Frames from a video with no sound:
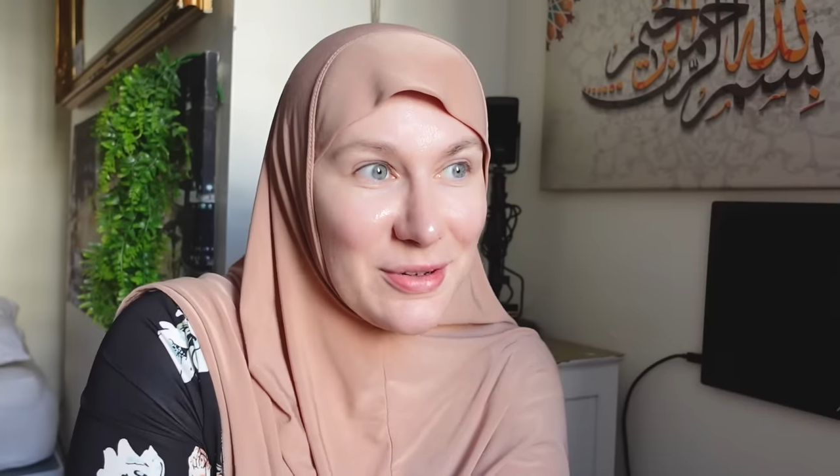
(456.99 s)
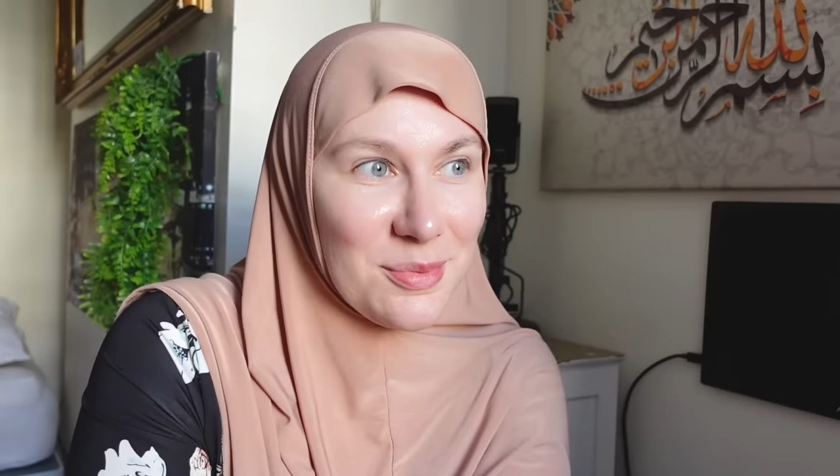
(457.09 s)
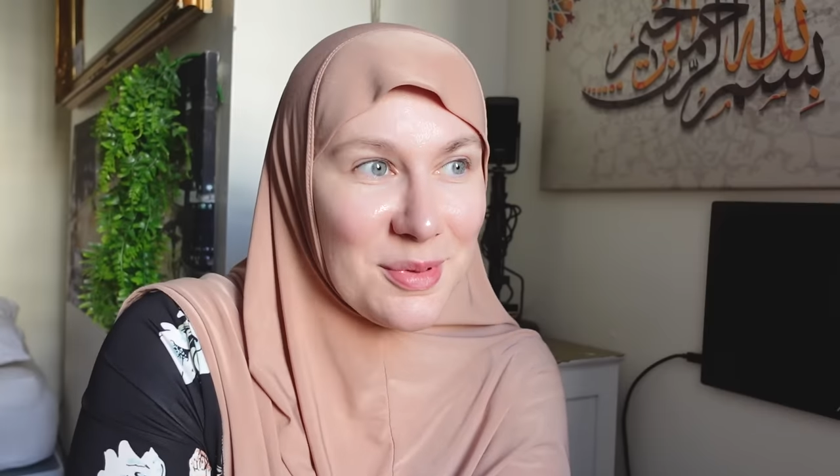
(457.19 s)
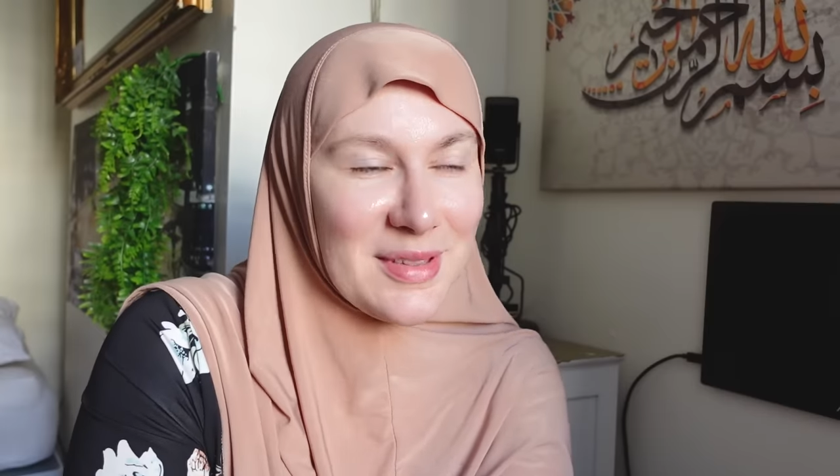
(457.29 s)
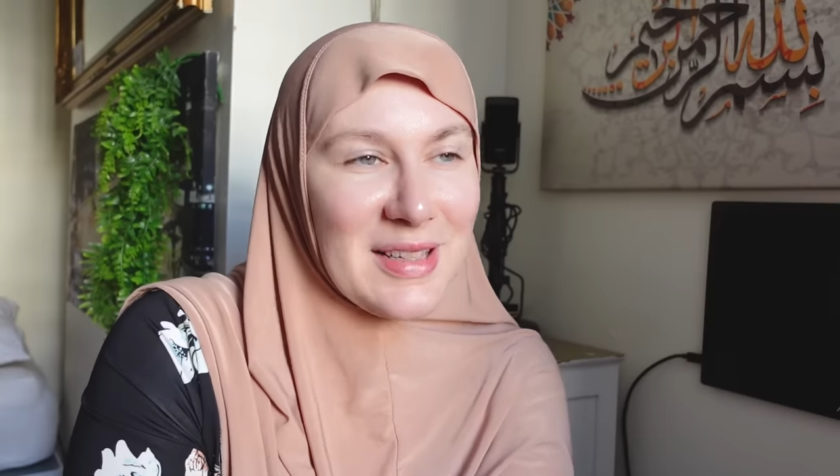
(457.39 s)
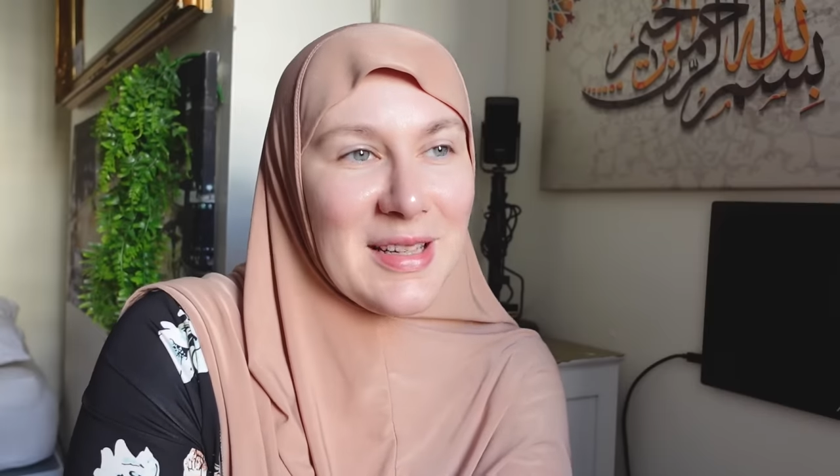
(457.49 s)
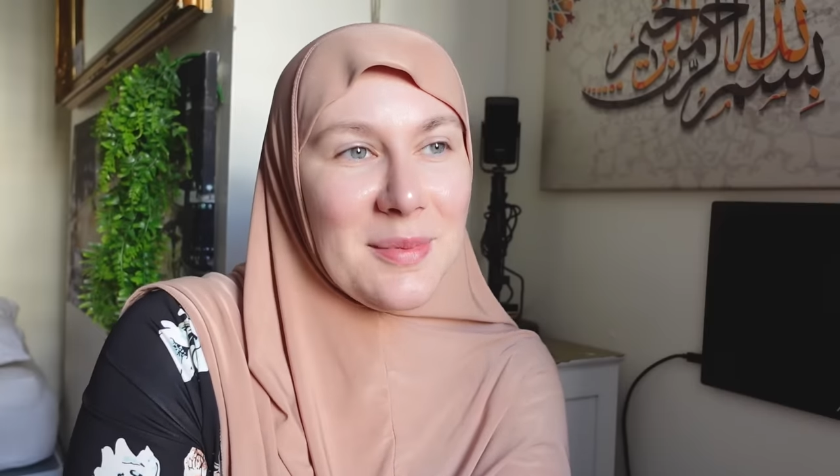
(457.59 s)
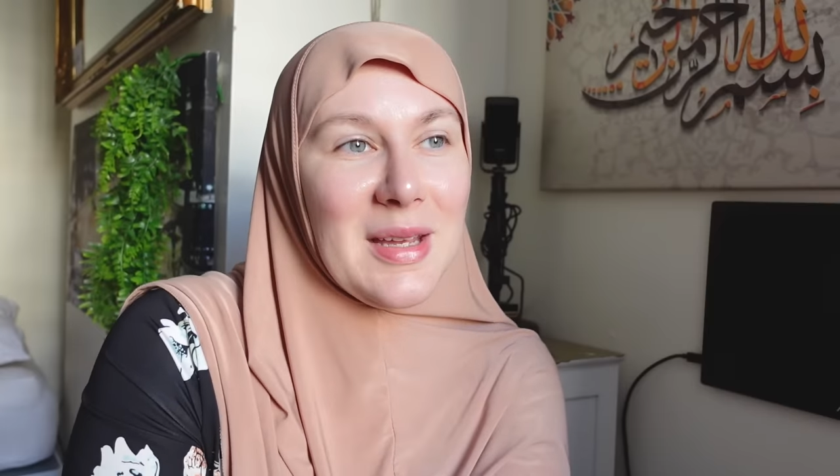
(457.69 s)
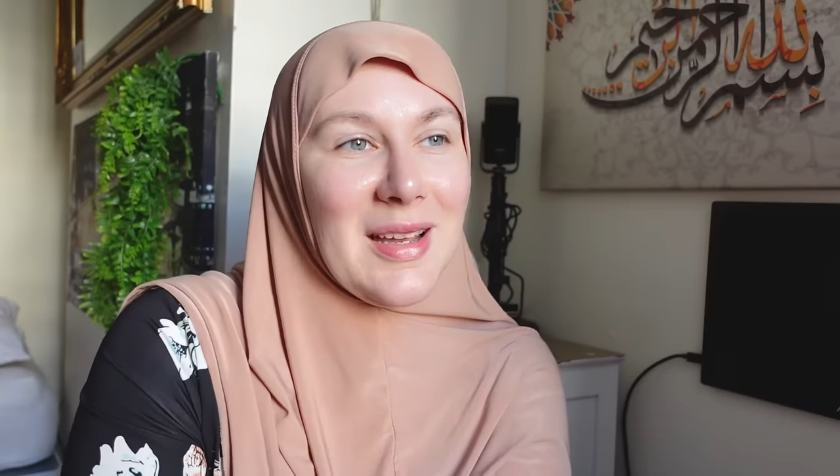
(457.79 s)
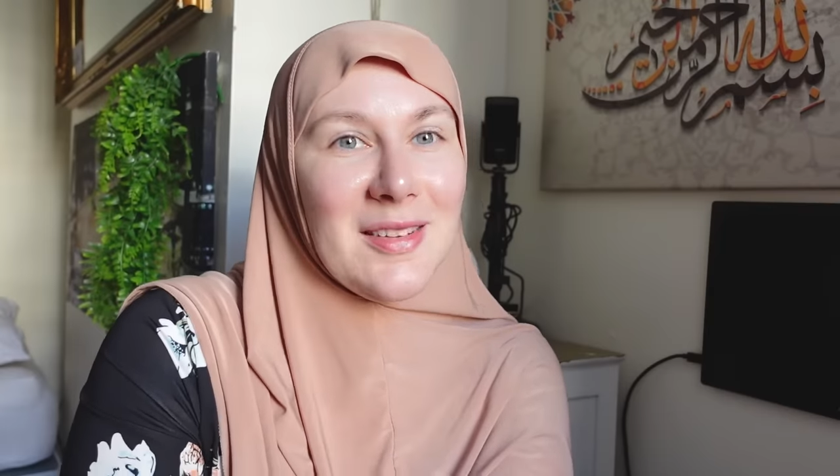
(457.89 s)
new
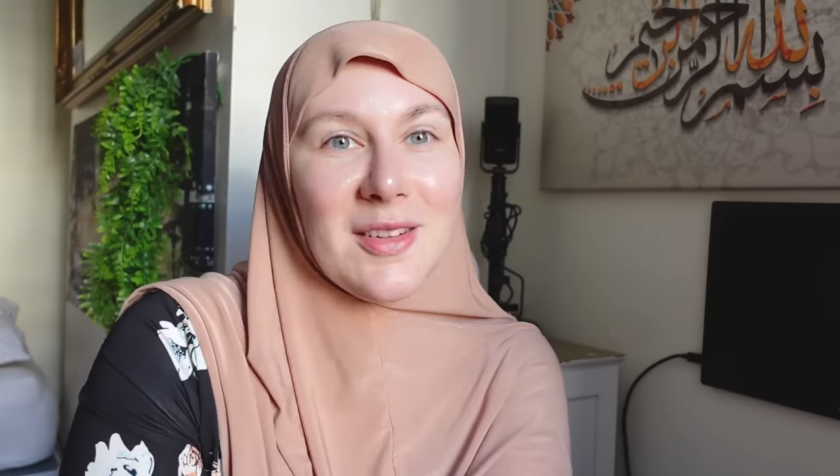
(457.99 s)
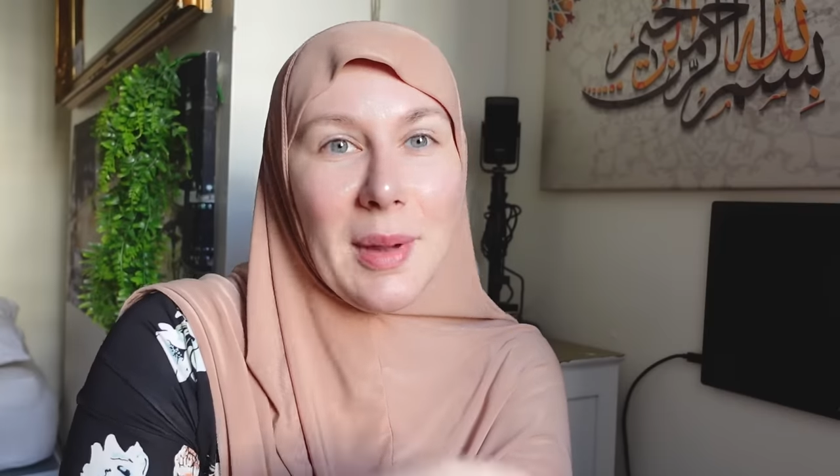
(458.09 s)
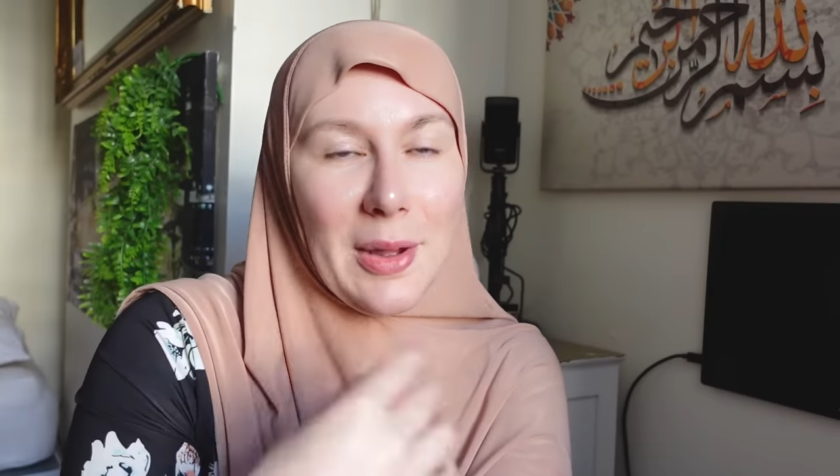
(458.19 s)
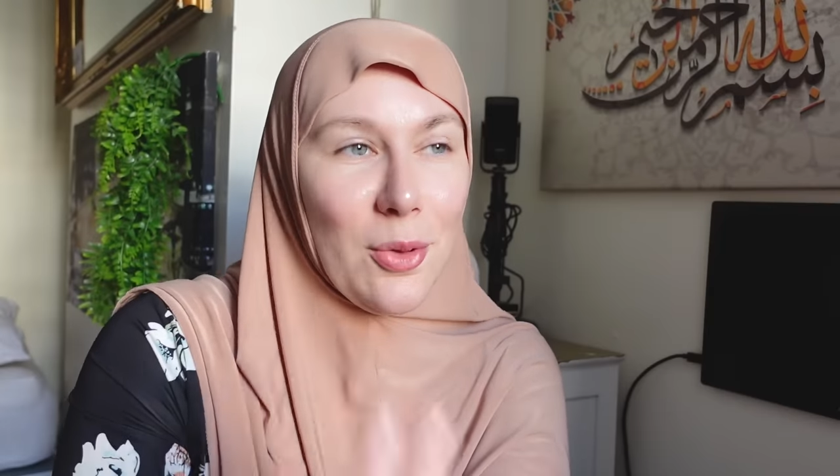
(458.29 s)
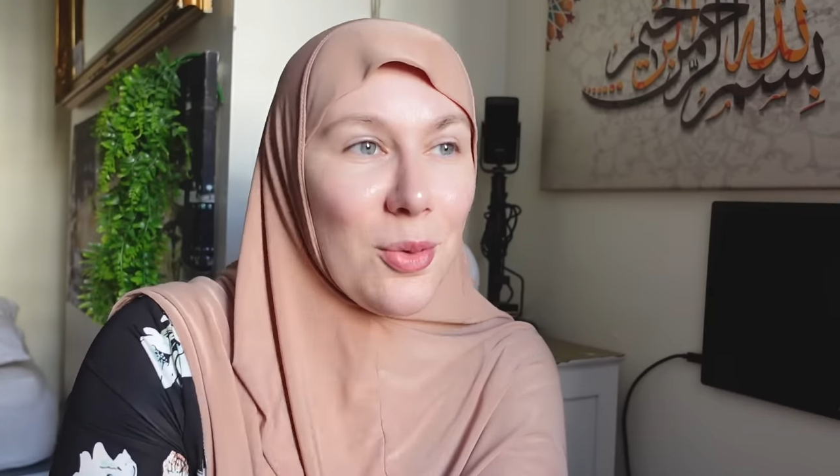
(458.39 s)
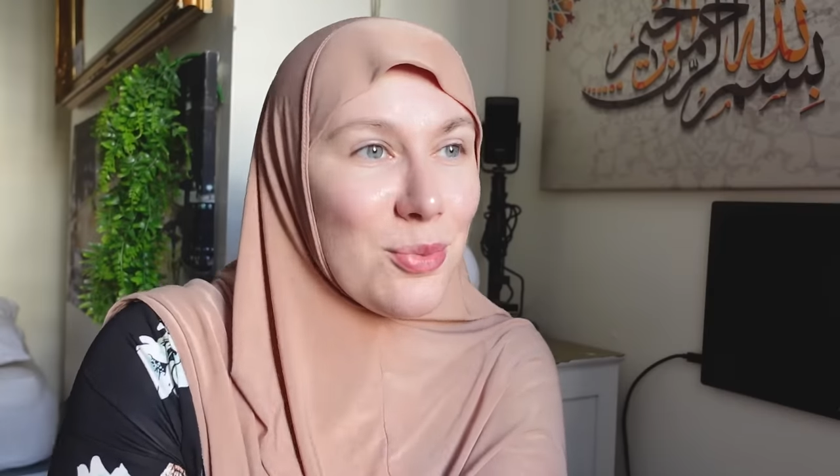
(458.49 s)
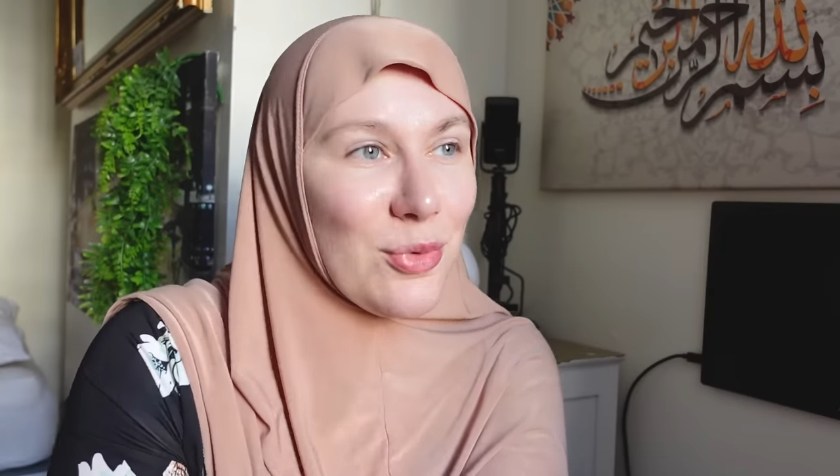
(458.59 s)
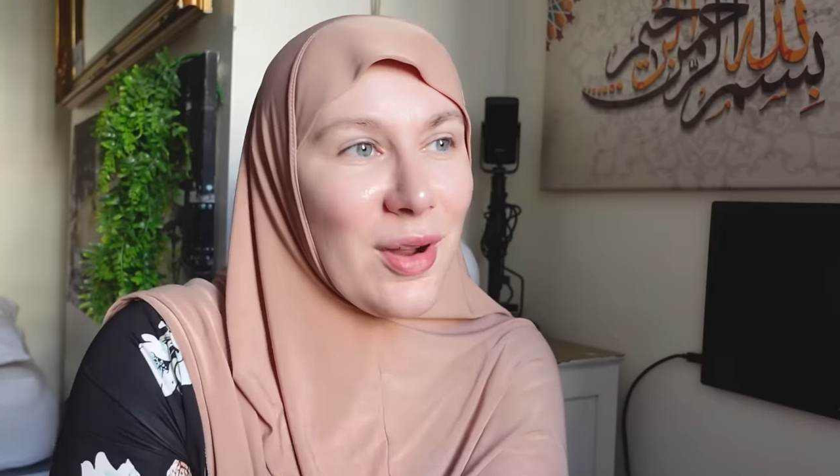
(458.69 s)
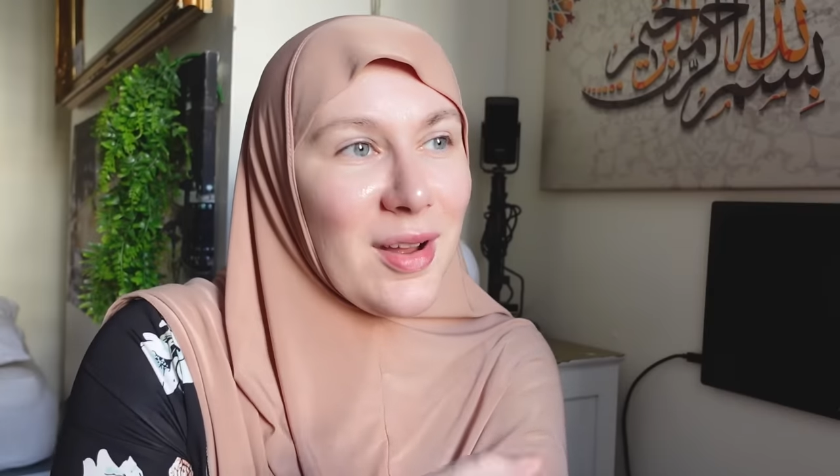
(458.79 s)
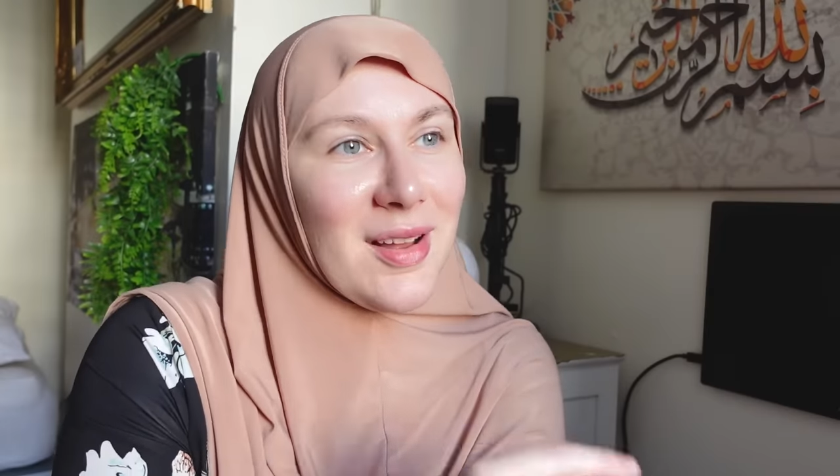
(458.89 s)
Muslim to my
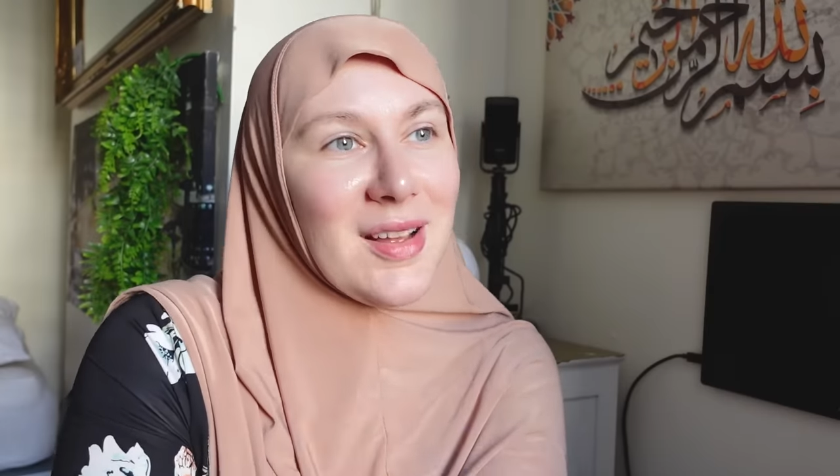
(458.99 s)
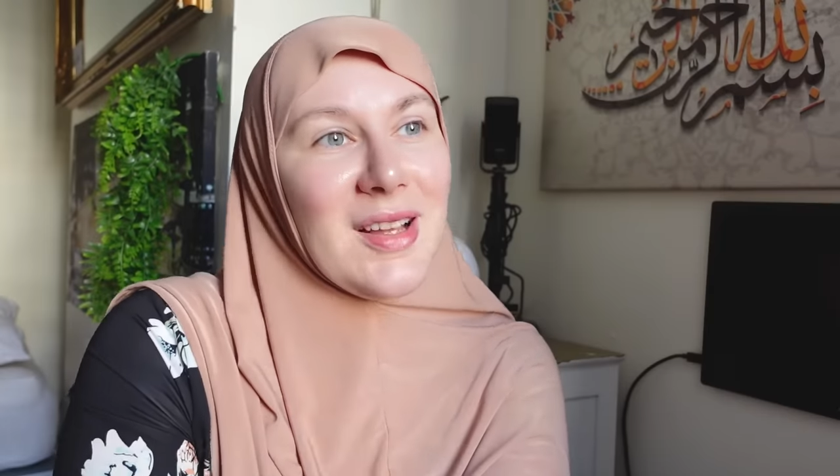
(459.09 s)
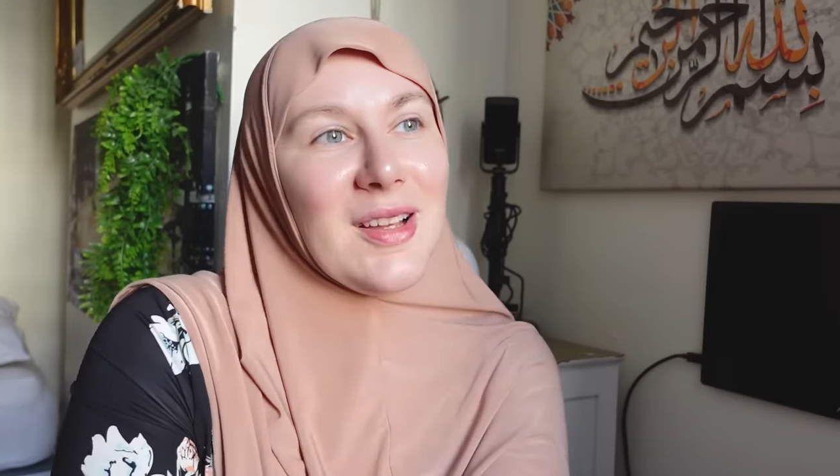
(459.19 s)
Umrah